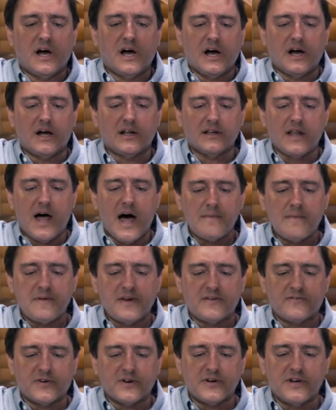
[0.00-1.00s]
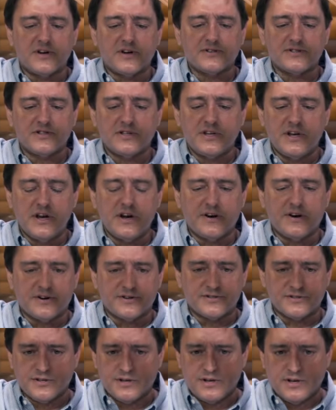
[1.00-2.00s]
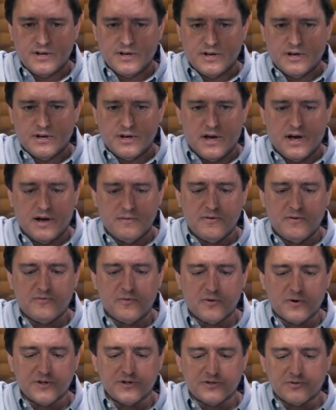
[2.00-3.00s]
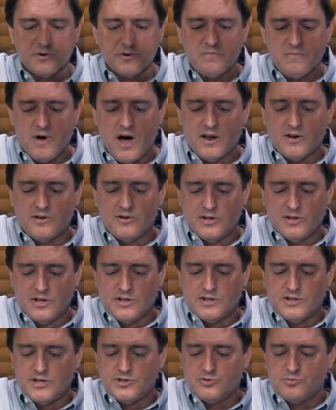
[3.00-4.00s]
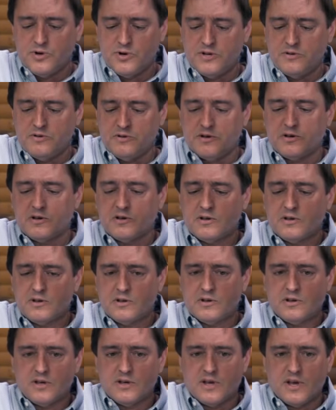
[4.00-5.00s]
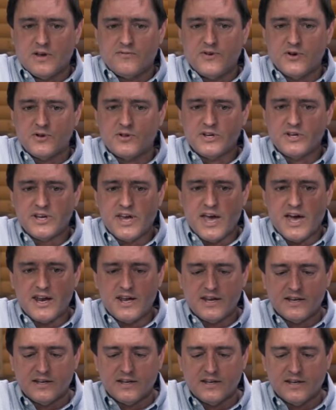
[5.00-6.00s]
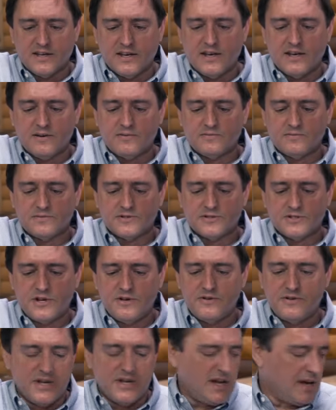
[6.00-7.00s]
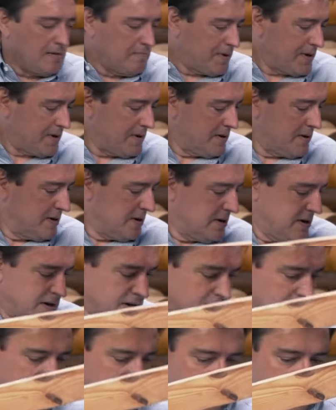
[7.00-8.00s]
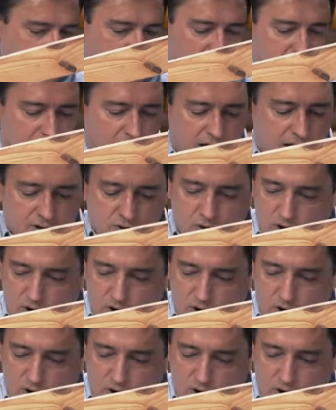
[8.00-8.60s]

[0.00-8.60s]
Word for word: uh, lobby for years and years uh, before this remodel. This one, if you look at it, it's too deep. A